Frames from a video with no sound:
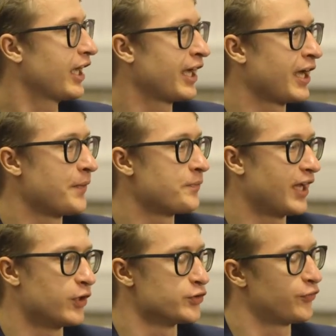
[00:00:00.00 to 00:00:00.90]
Um,
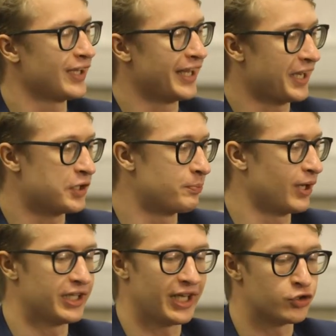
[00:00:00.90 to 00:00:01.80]
I also felt like I could
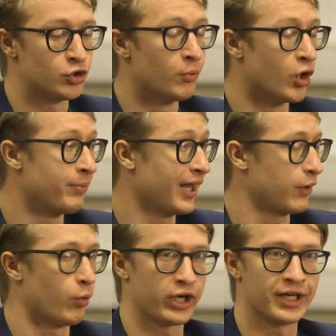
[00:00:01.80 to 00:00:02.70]
probably like do more by
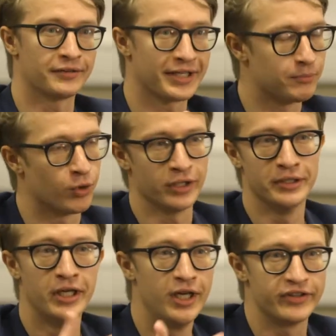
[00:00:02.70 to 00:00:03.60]
like working like more
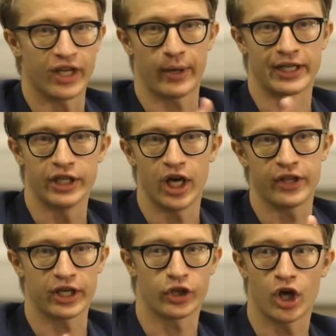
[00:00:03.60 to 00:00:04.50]
directly on
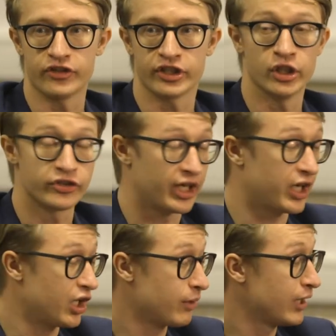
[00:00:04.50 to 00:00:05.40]
like the cause areas that I
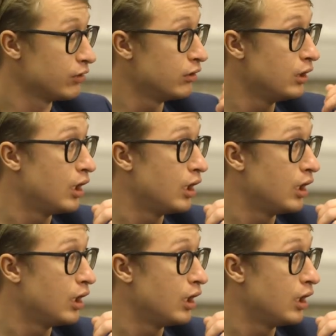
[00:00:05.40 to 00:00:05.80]
cared about.